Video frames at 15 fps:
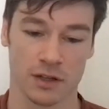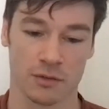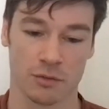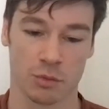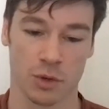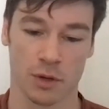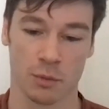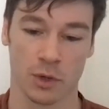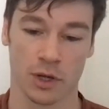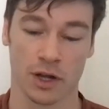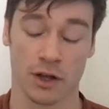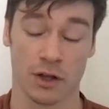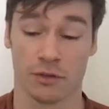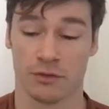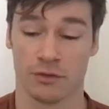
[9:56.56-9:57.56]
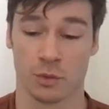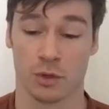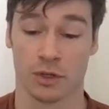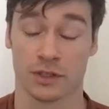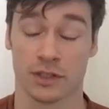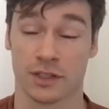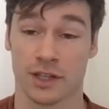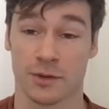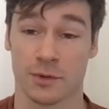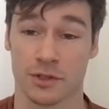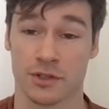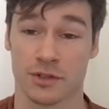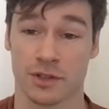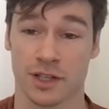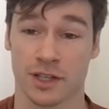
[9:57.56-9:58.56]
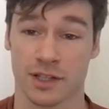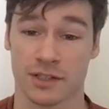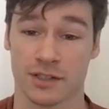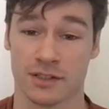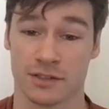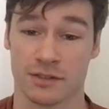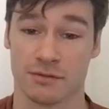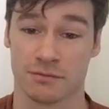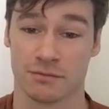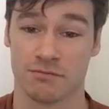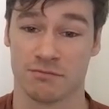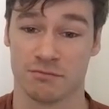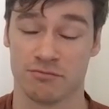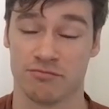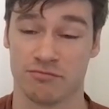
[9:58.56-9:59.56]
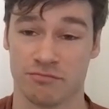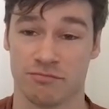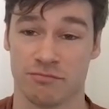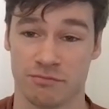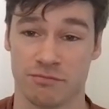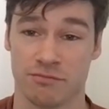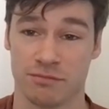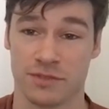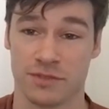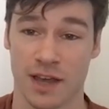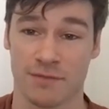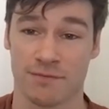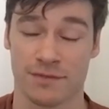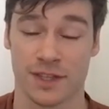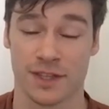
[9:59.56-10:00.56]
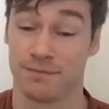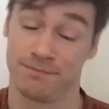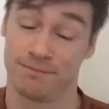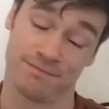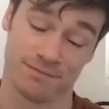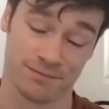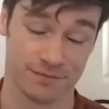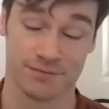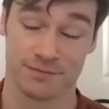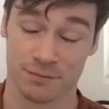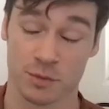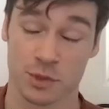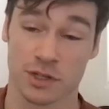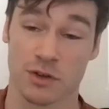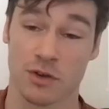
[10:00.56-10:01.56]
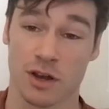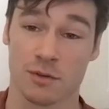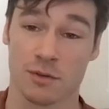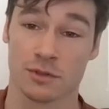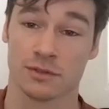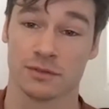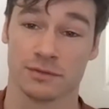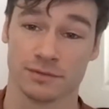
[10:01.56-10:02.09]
what all of the work that they were doing, because that was incredible.